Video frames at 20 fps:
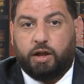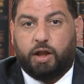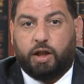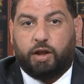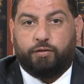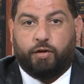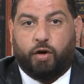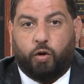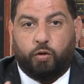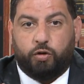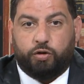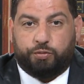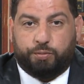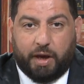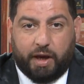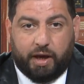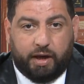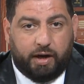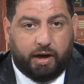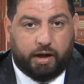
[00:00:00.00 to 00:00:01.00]
They've always
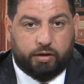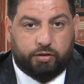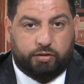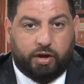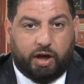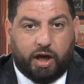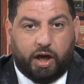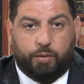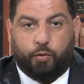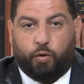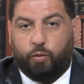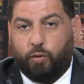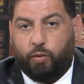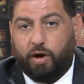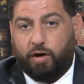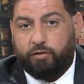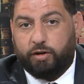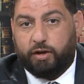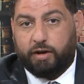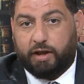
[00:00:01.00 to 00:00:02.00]
paid on time, or
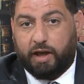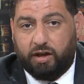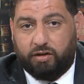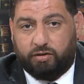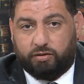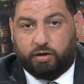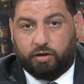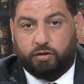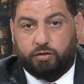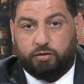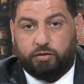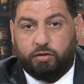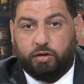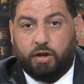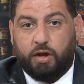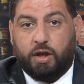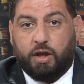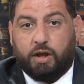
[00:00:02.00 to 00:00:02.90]
whatever the case is.